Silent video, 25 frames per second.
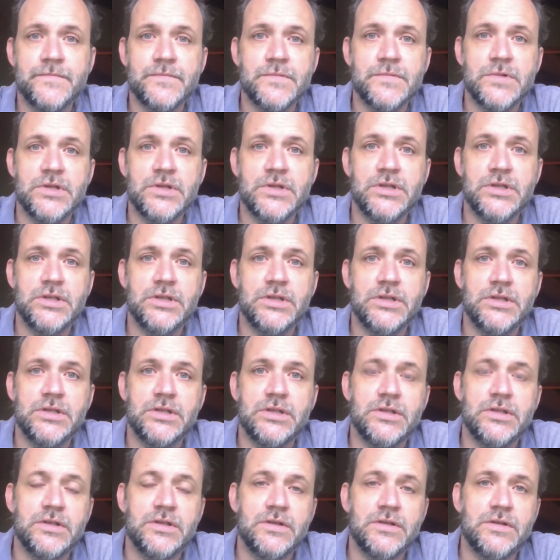
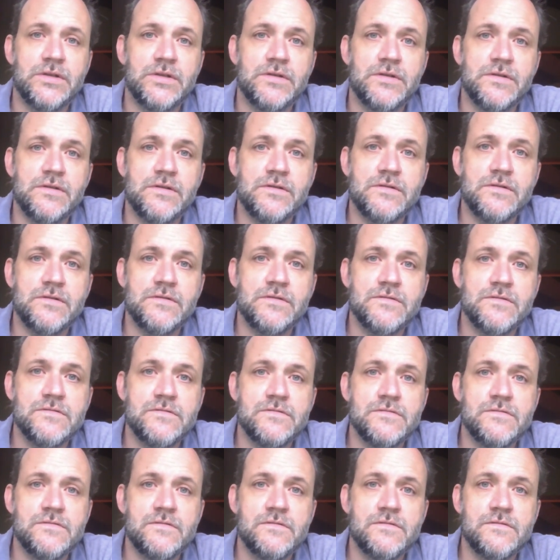
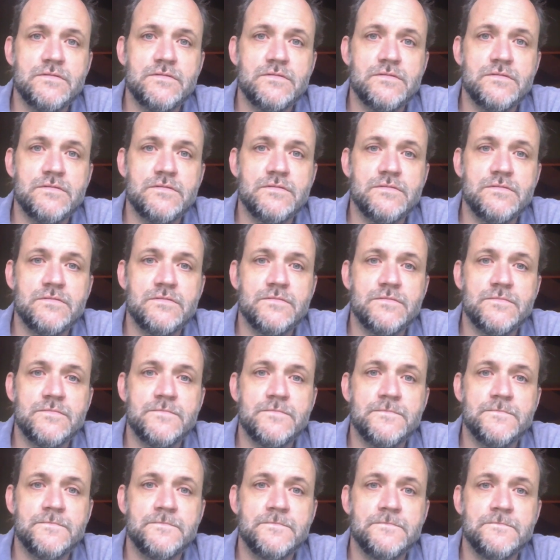
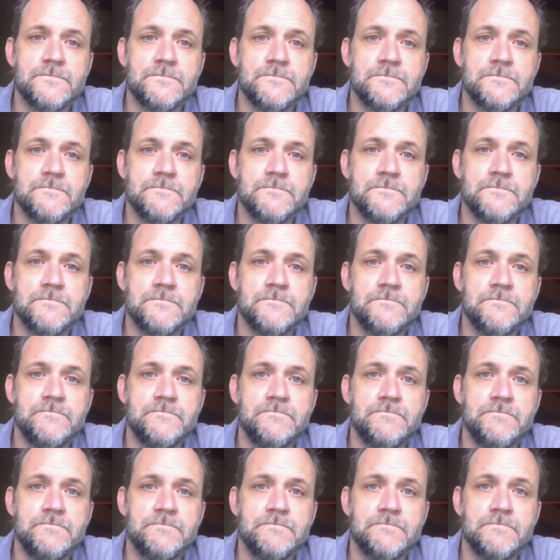
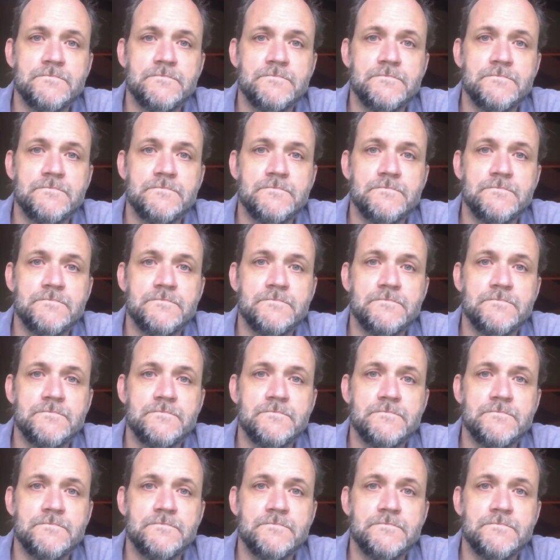[no speech]